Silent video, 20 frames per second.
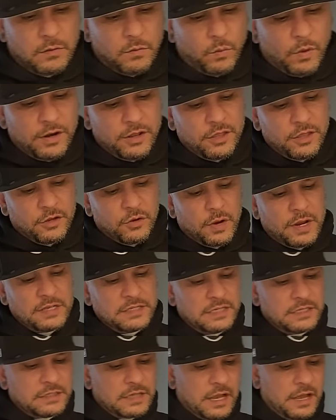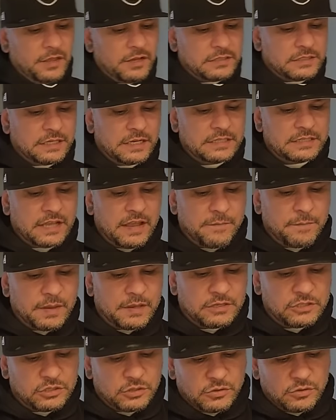one of the craziest other cities I've
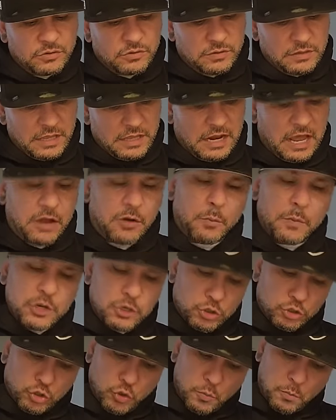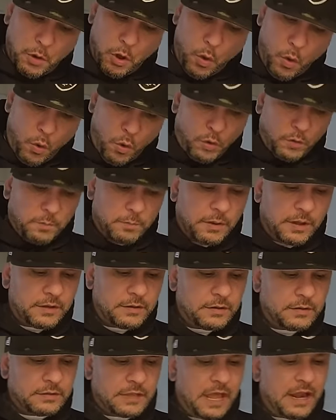been to, and I don't mean to toot my horn,
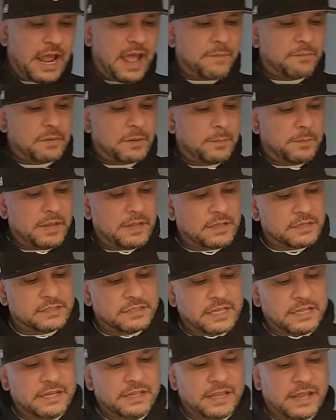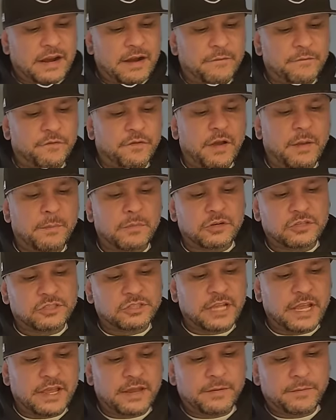but that happened to be the city that I'm from,
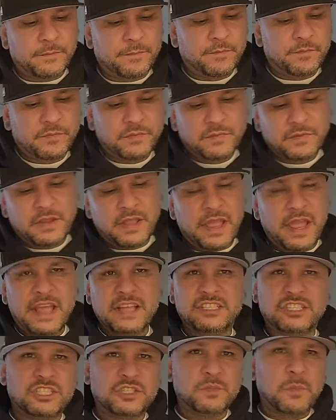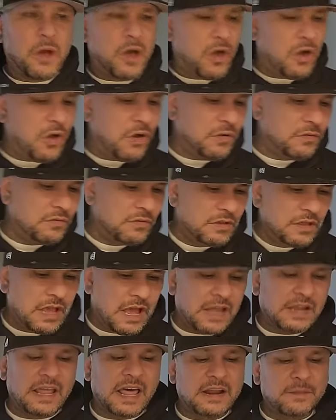Merced. It's small.
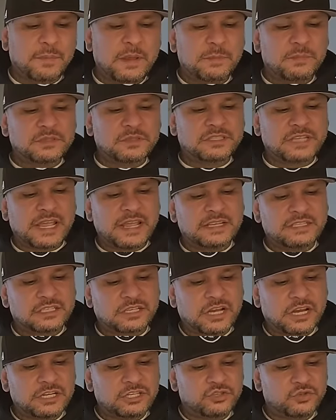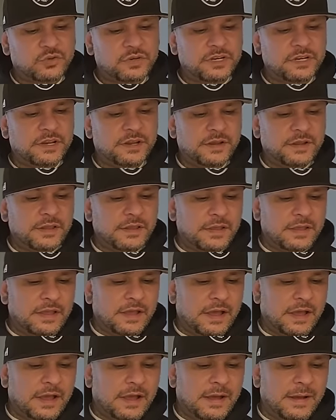A lot of people say it's country.
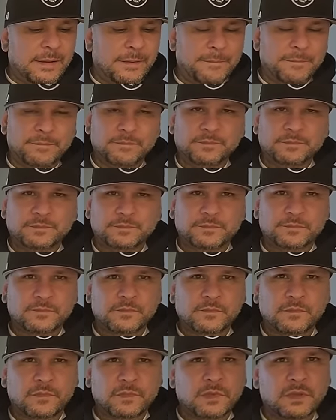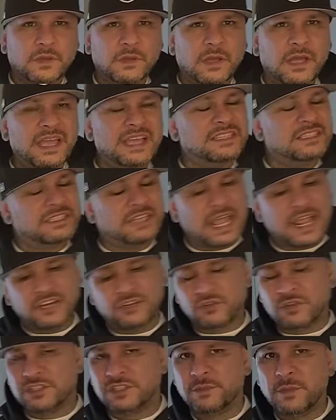It's
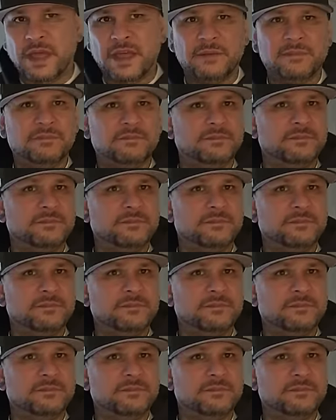dangerous, man.